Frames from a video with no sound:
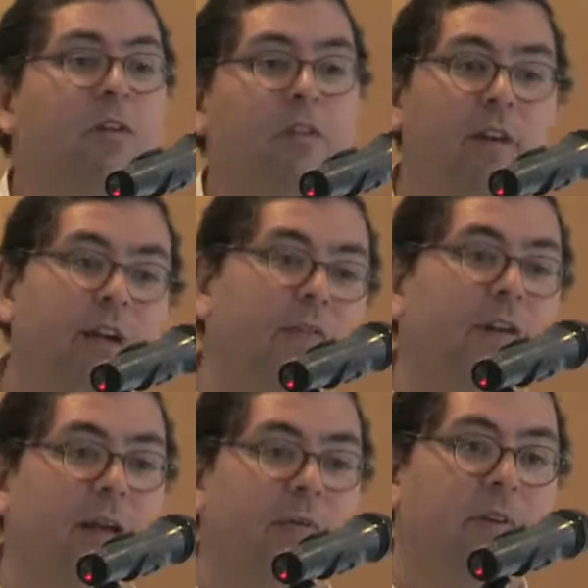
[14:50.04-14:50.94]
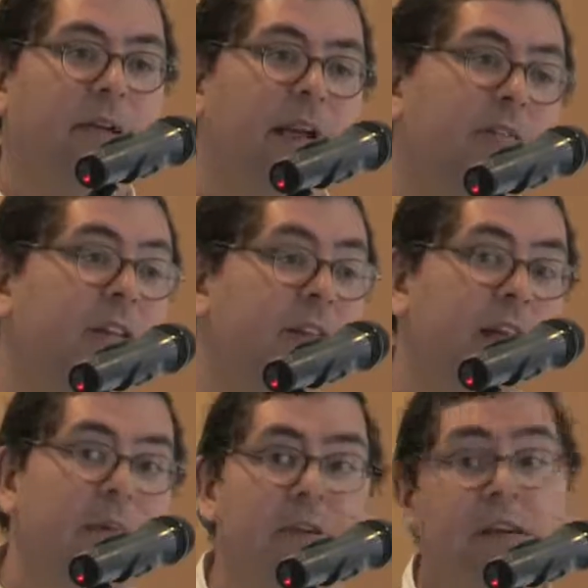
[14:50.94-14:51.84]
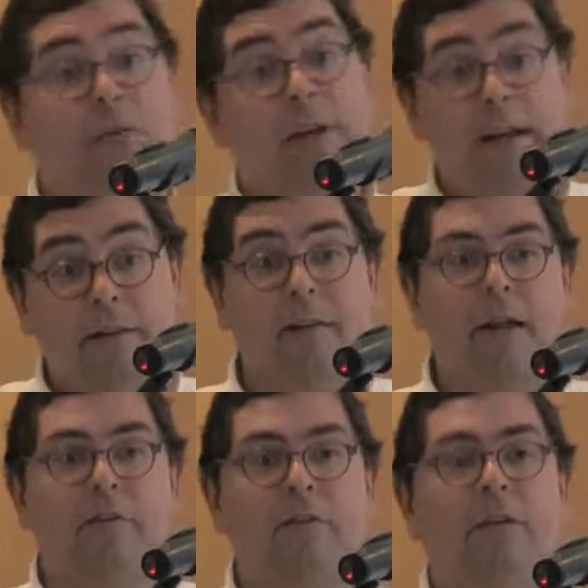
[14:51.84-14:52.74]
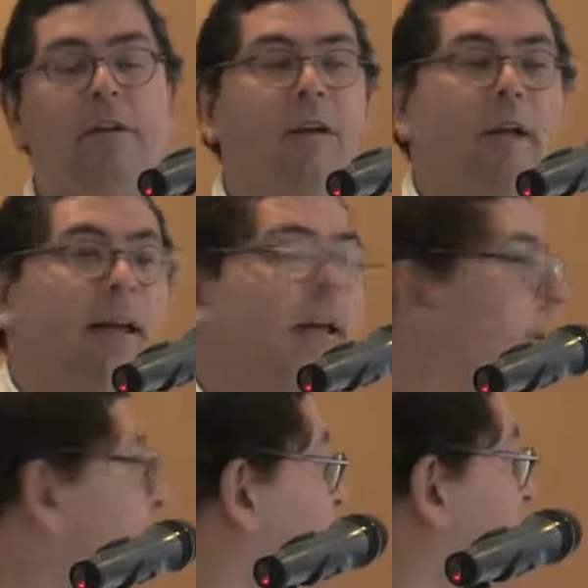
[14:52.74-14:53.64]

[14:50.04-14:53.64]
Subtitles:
in Portugal have debt. They have hidden debt. They create debt. And I